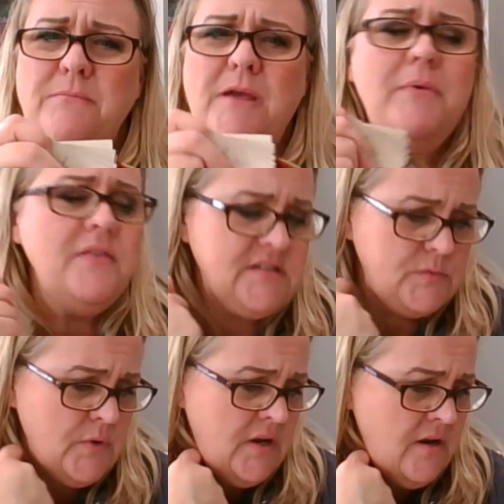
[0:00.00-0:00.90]
Maybe this
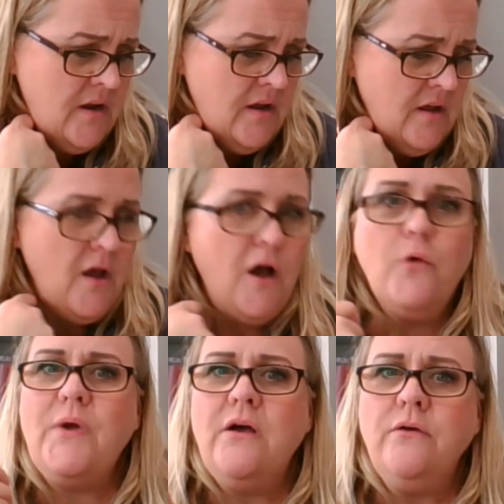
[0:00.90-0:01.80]
one
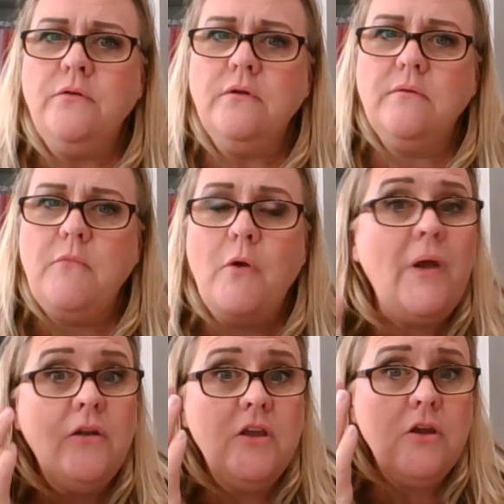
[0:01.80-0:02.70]
around
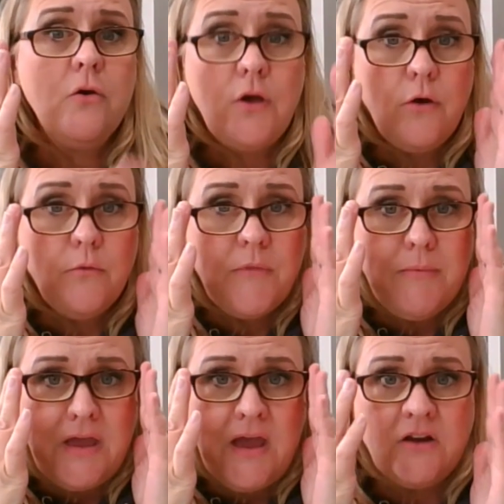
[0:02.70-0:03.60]
a year ago,
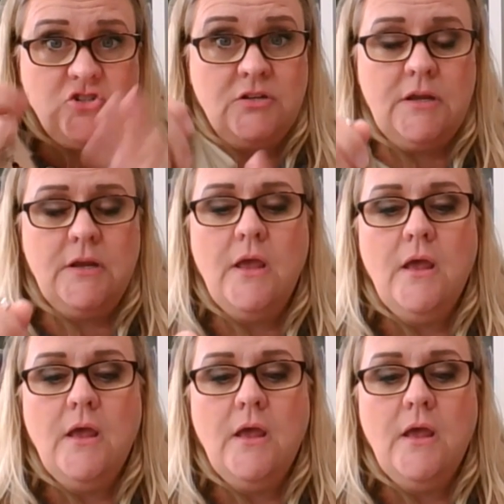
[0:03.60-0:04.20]
maybe actually.